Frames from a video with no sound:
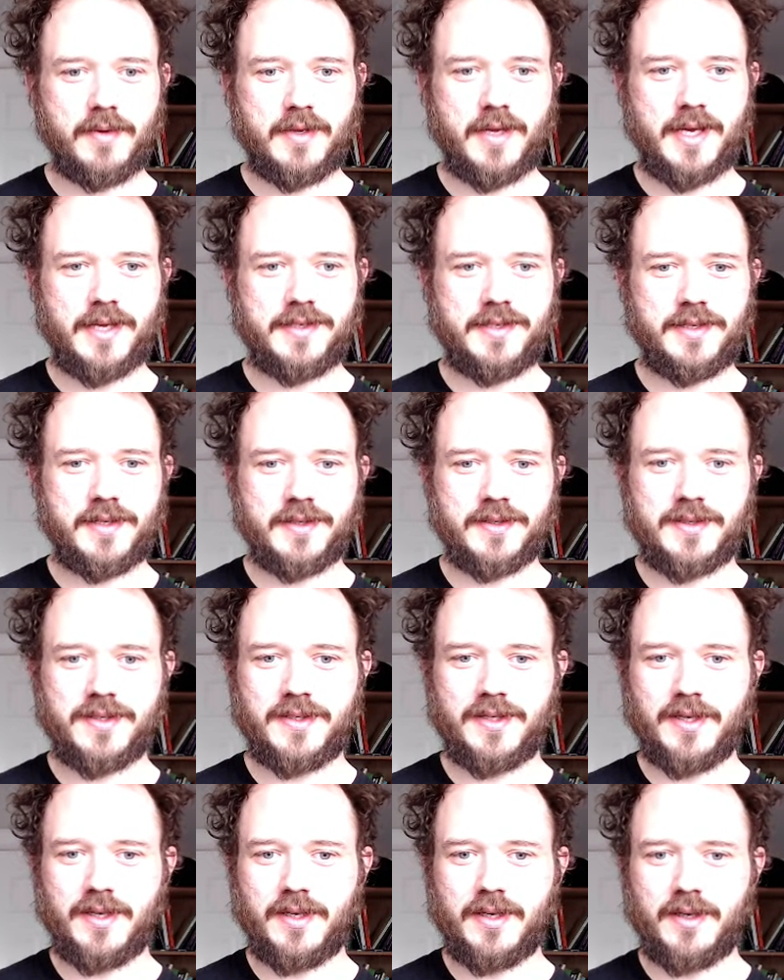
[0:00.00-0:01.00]
As you can
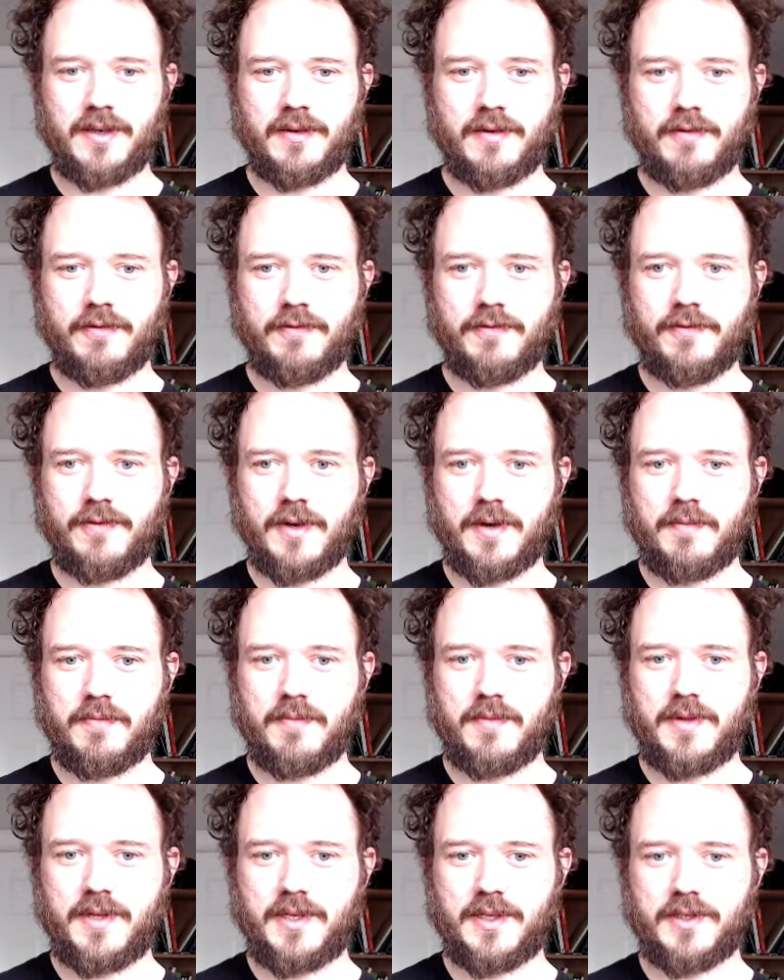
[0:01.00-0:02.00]
see
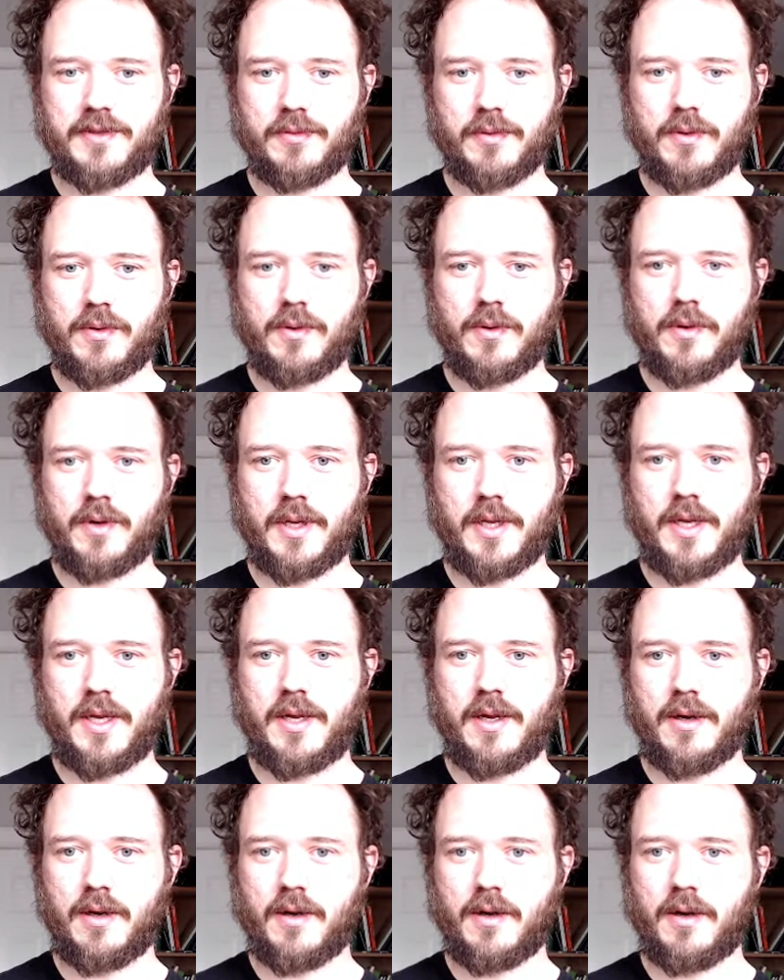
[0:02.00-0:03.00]
from this recording
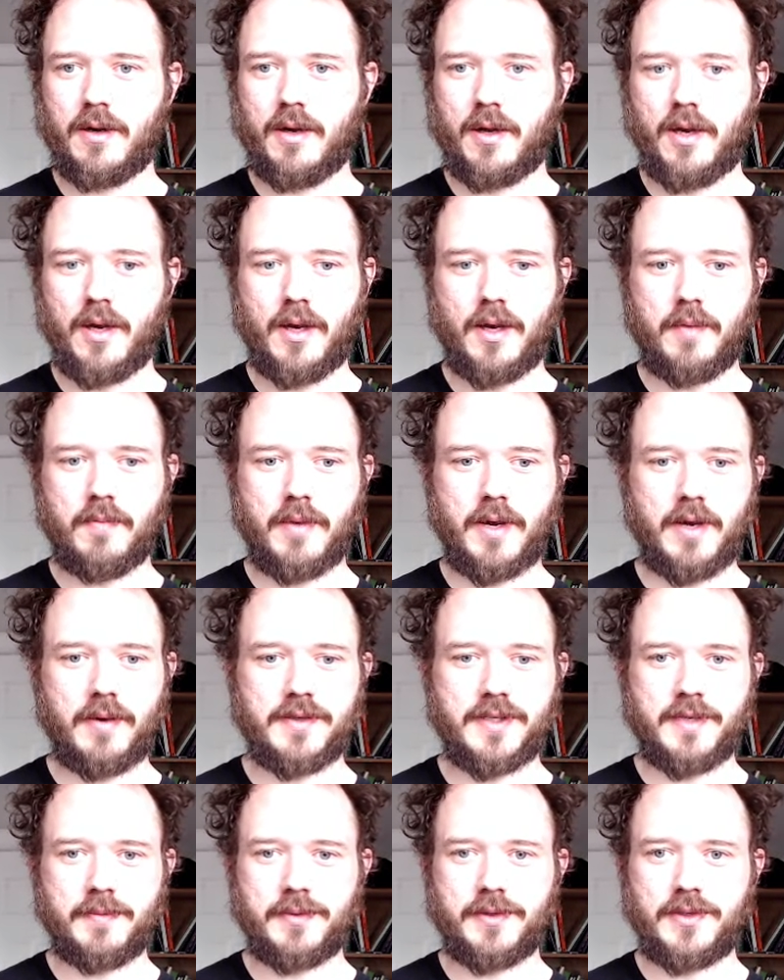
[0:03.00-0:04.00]
here, I was
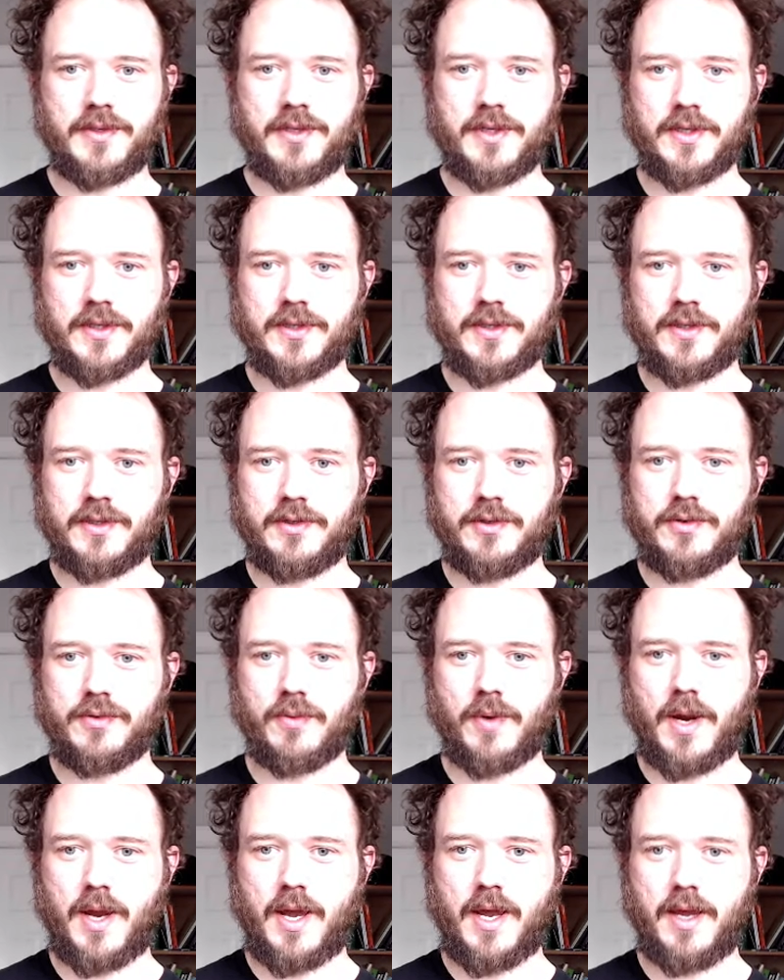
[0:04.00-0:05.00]
able to just
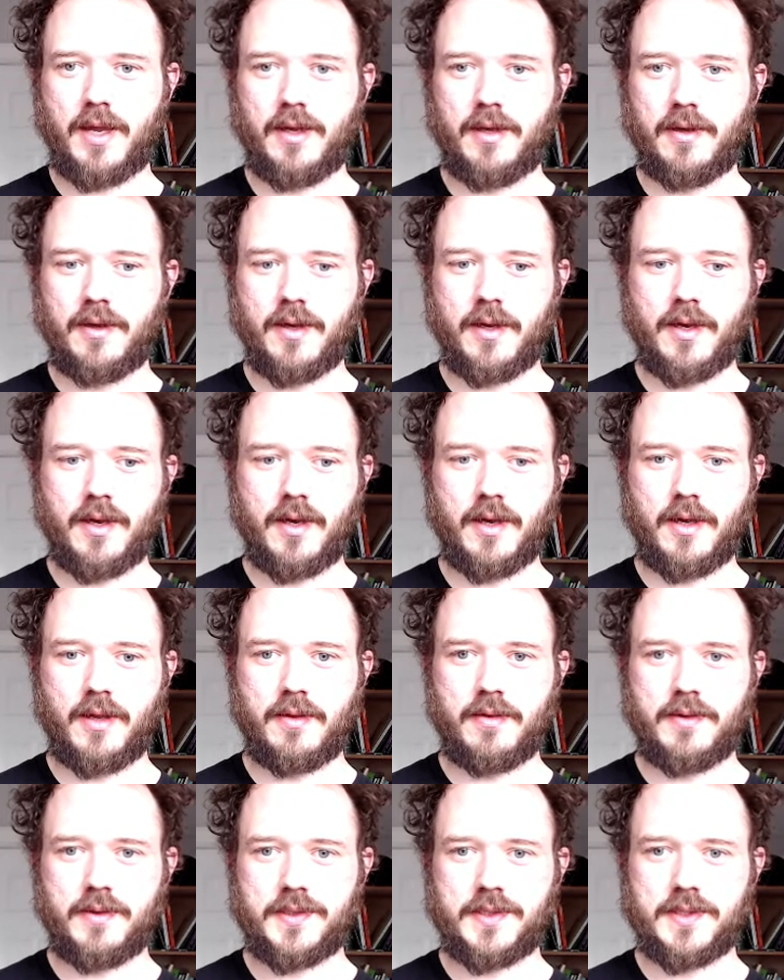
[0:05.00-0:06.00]
drag
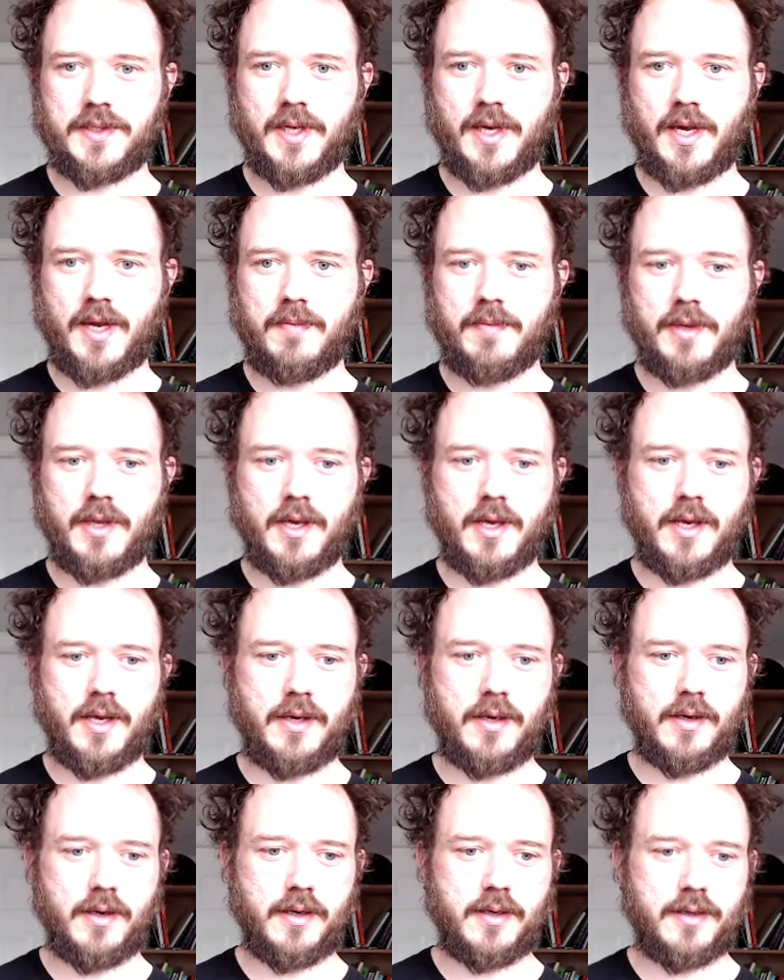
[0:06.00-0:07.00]
this timeline
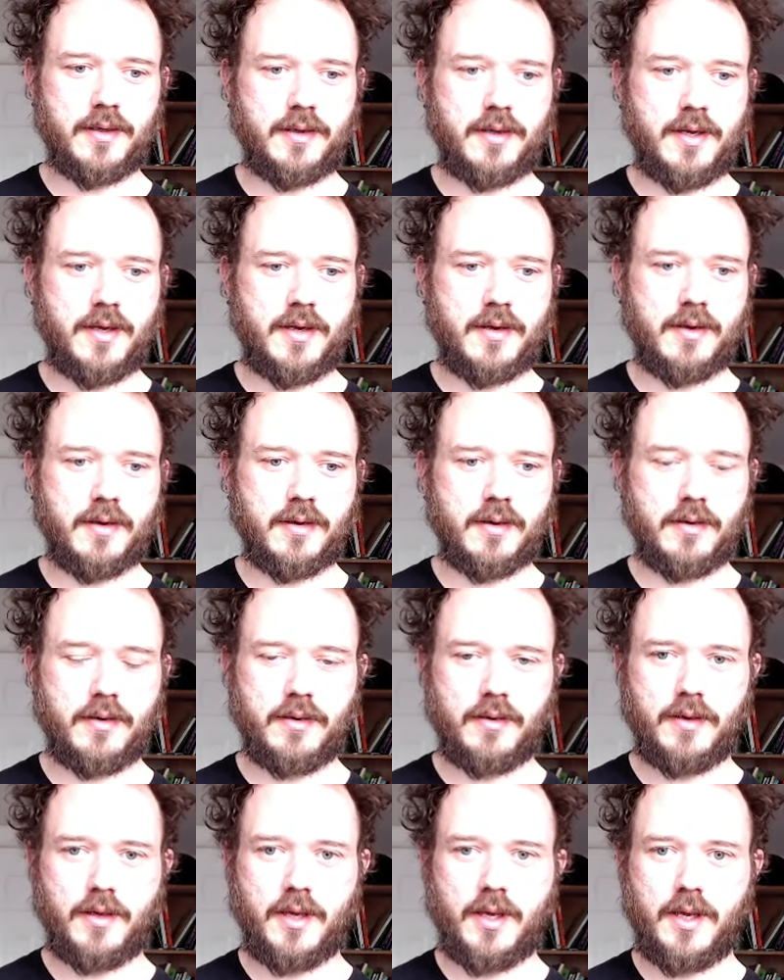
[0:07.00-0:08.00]
onto here
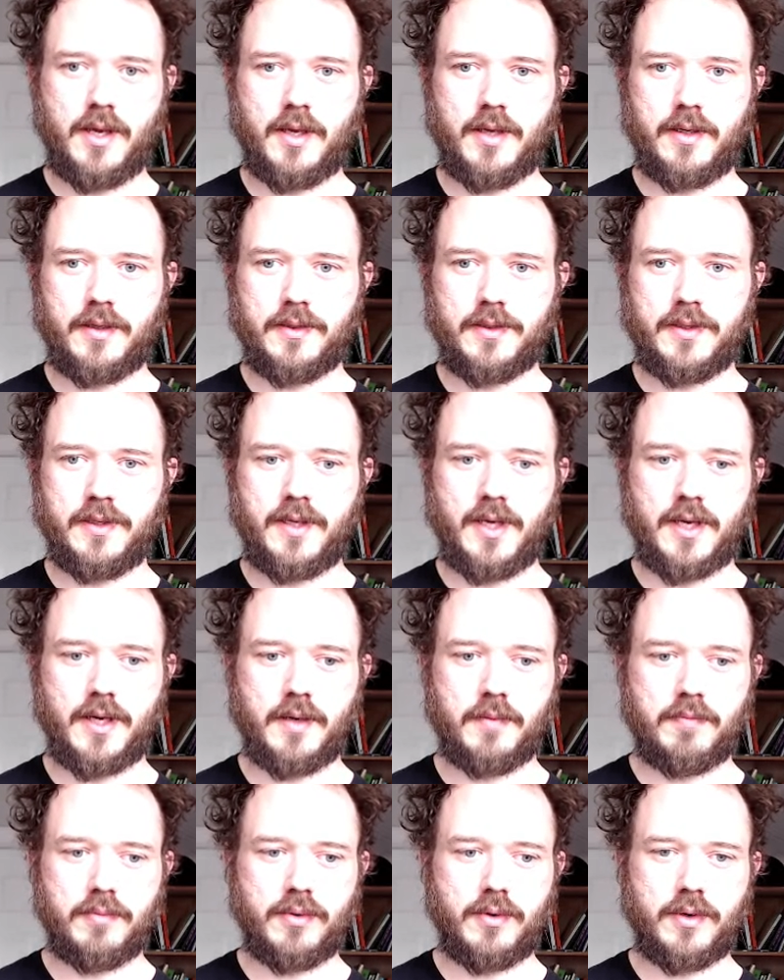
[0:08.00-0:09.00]
and get a
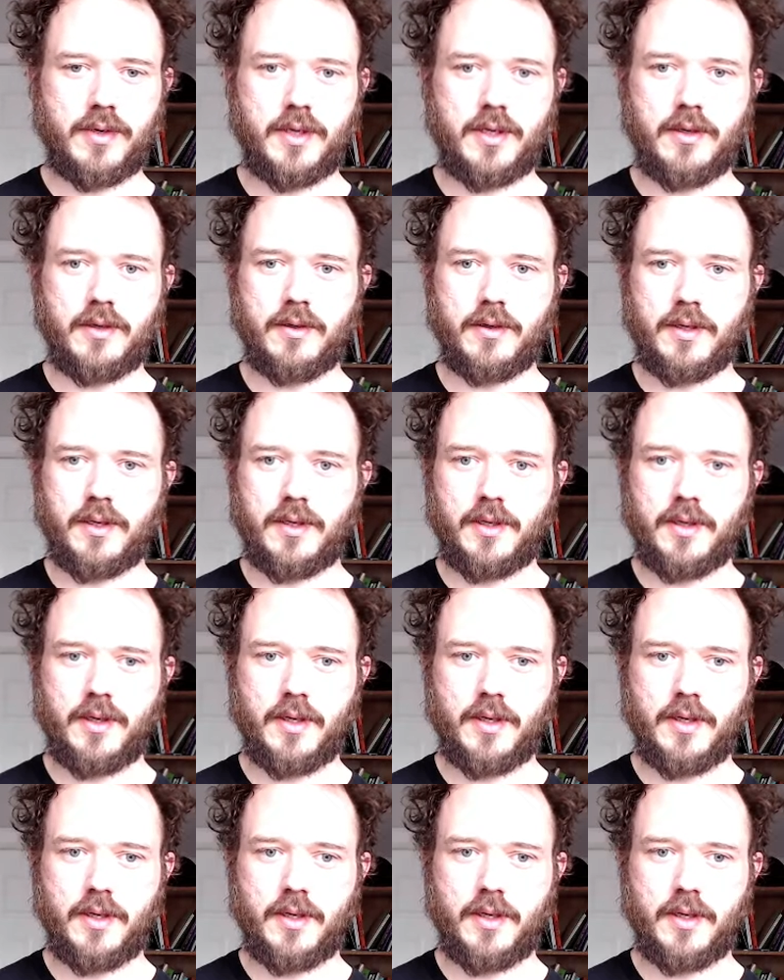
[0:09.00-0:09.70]
pretty good